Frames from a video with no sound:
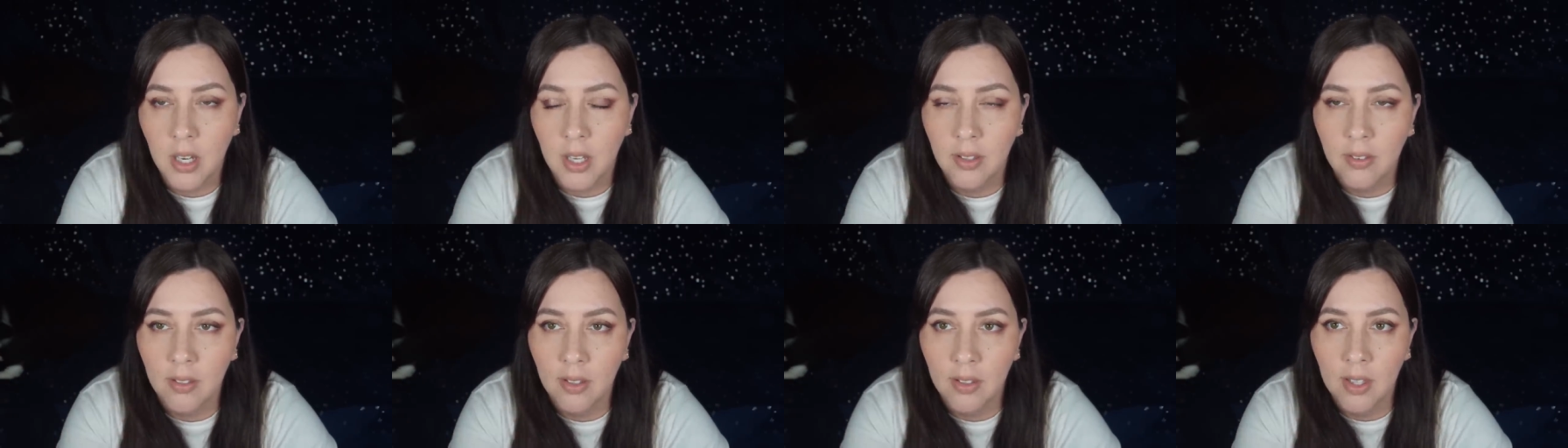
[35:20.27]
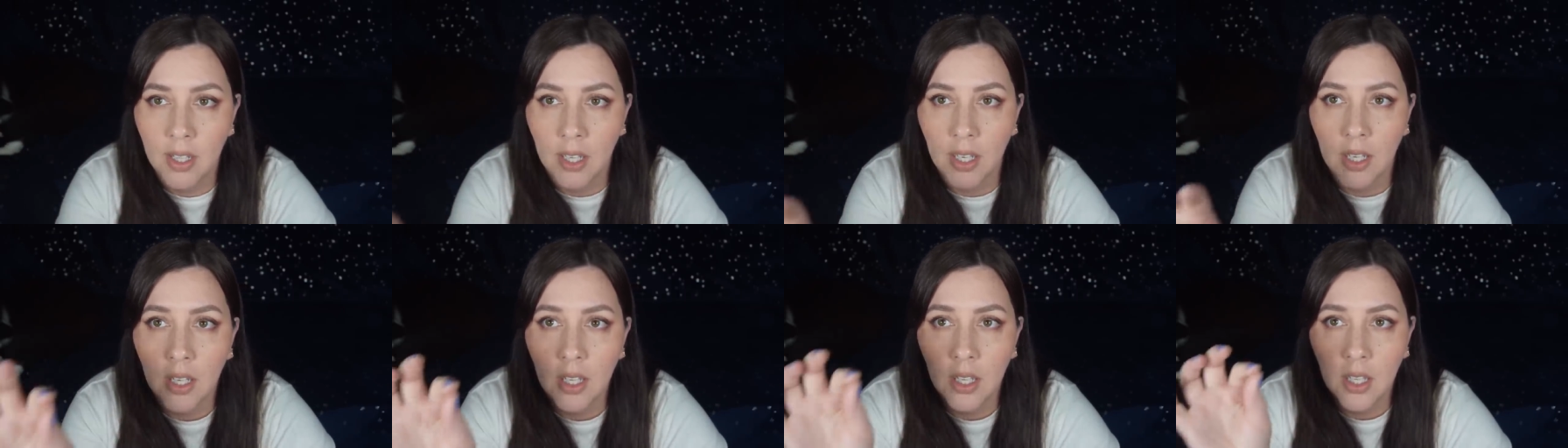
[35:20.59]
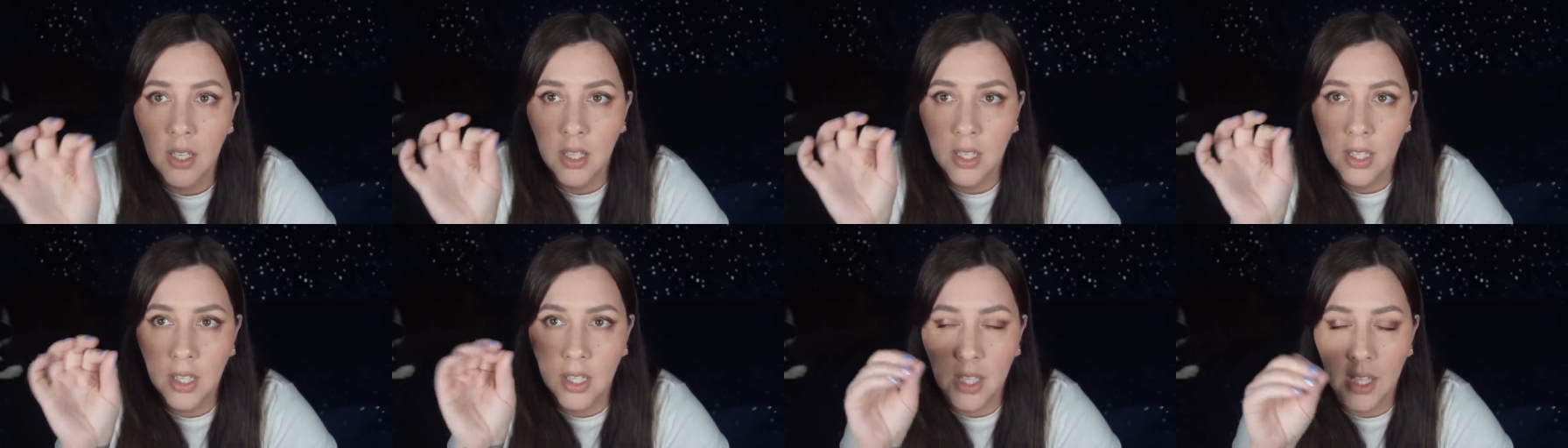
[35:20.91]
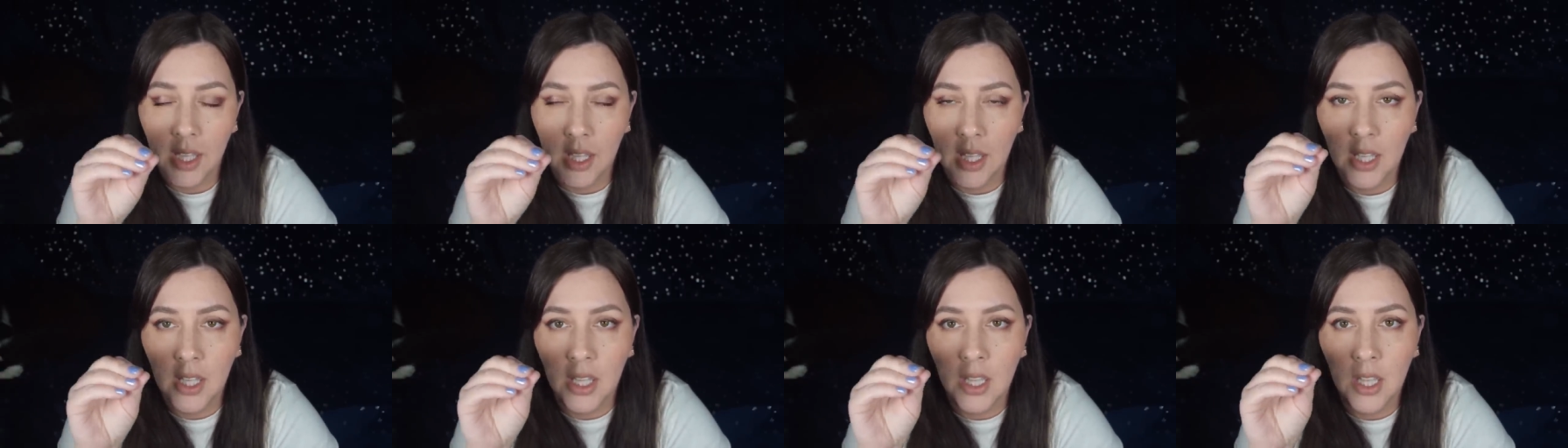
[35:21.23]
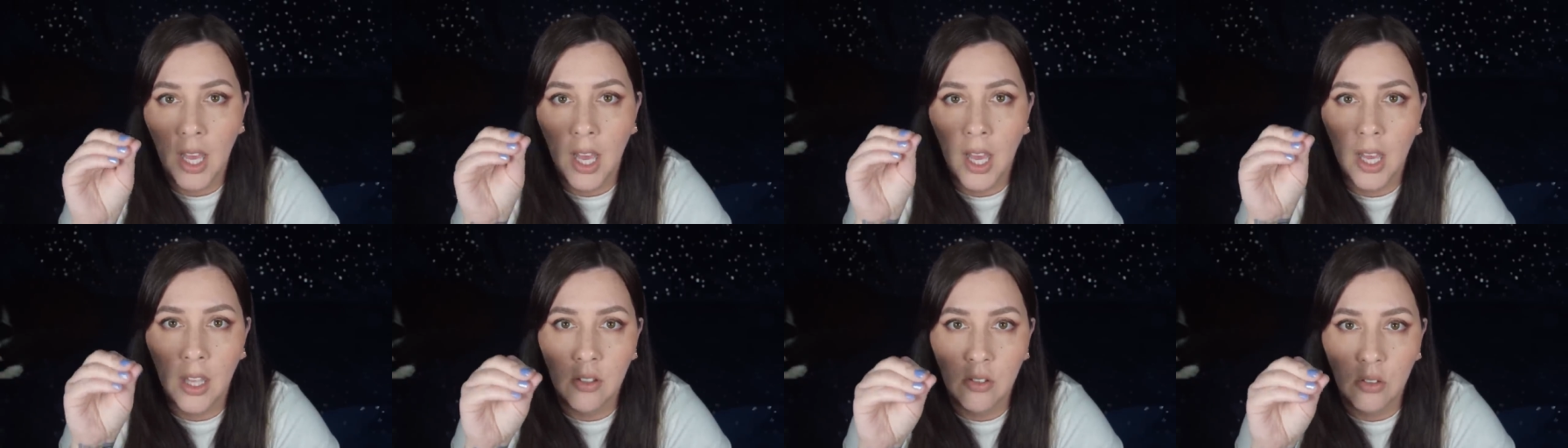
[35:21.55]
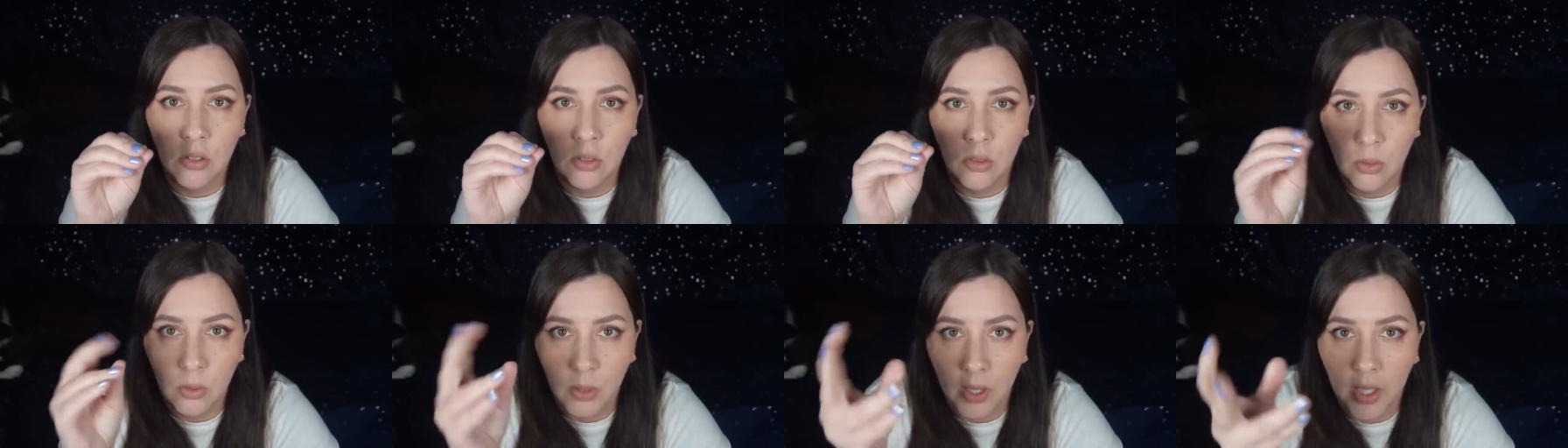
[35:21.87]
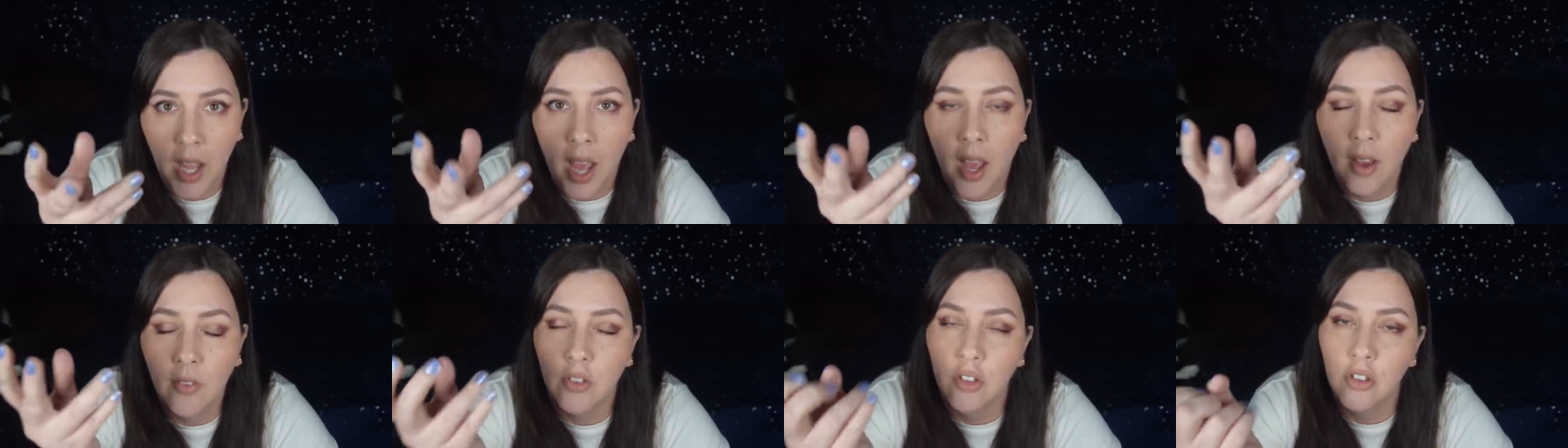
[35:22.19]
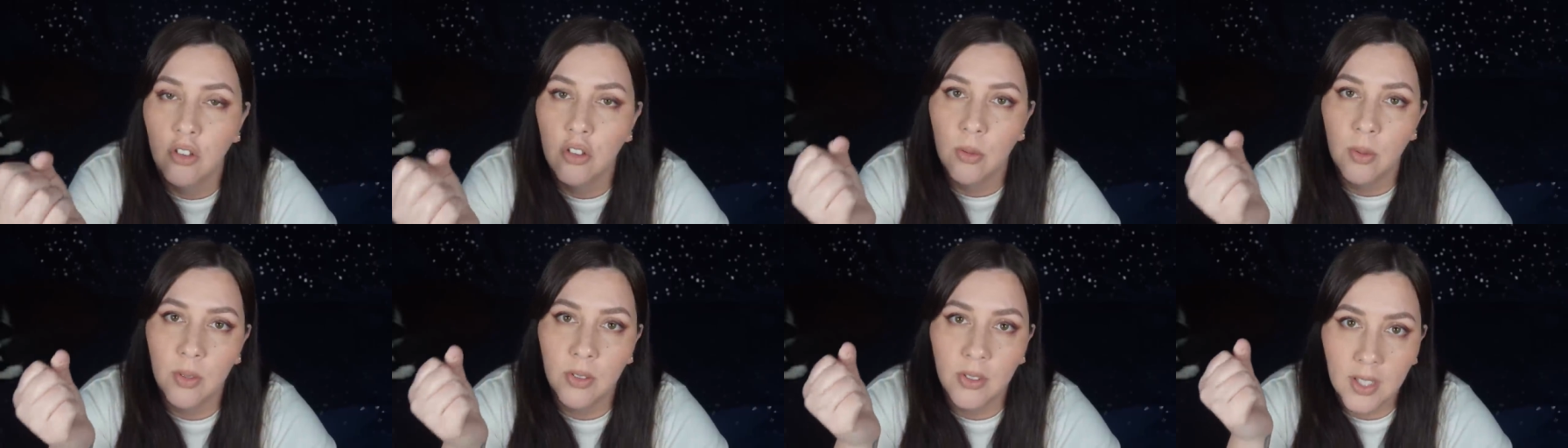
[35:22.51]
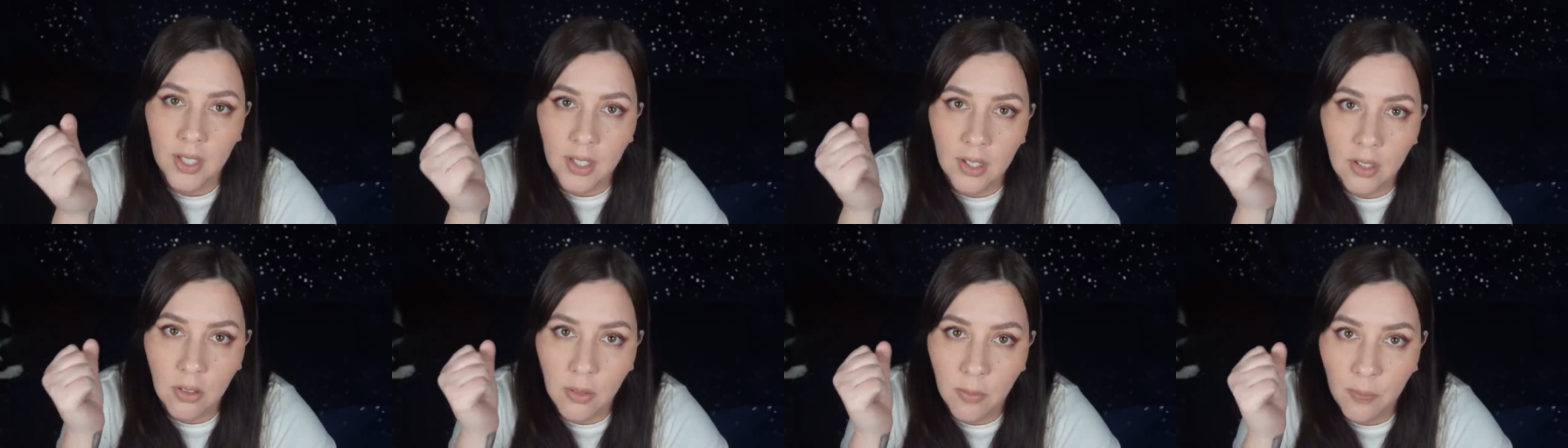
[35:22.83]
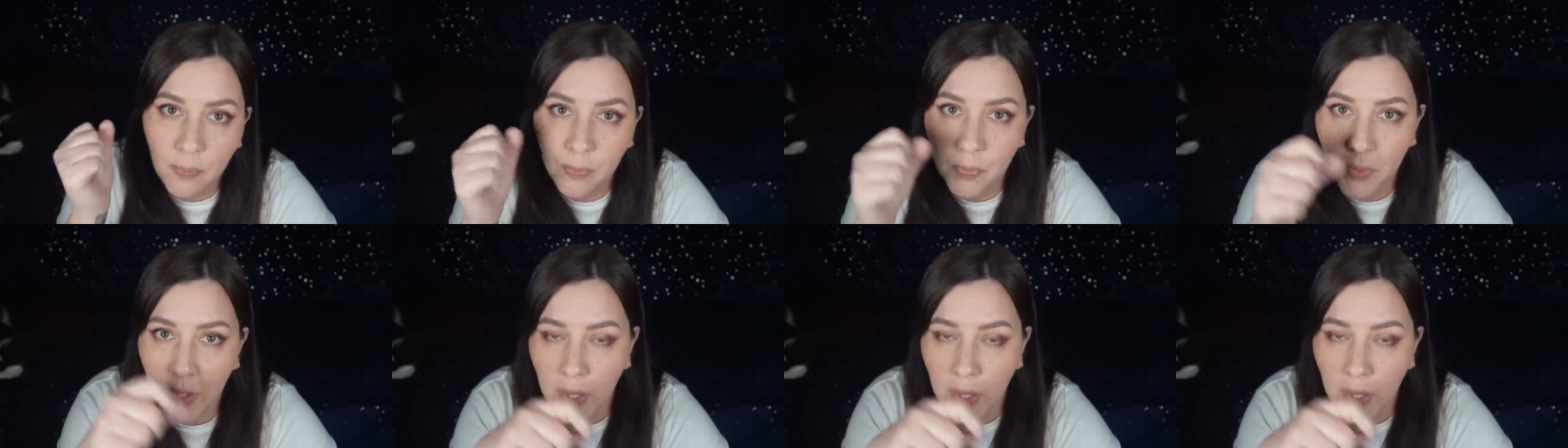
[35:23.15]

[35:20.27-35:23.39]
He said that he had to, like, after she was killed,